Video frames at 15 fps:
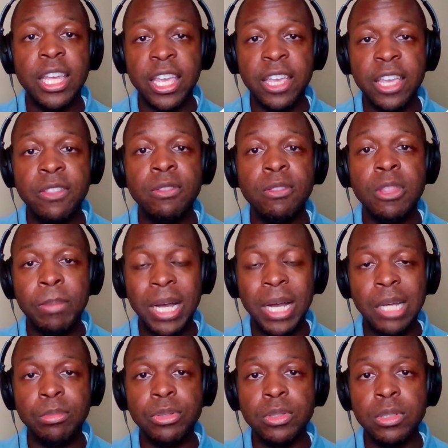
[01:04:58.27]
in the
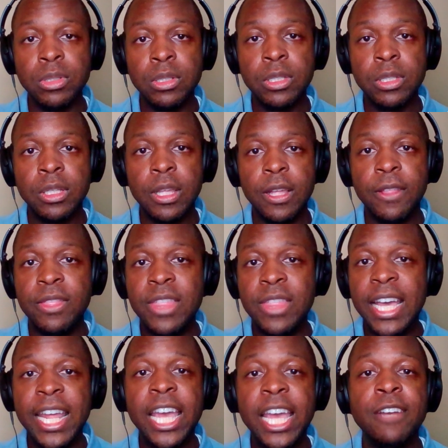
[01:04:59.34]
Bible
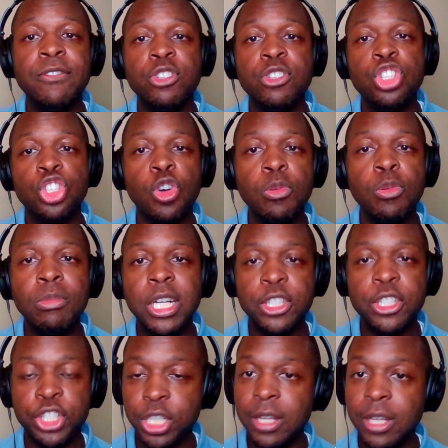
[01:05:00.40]
that have so
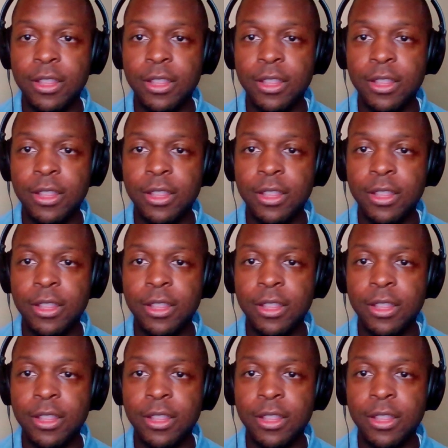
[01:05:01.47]
much.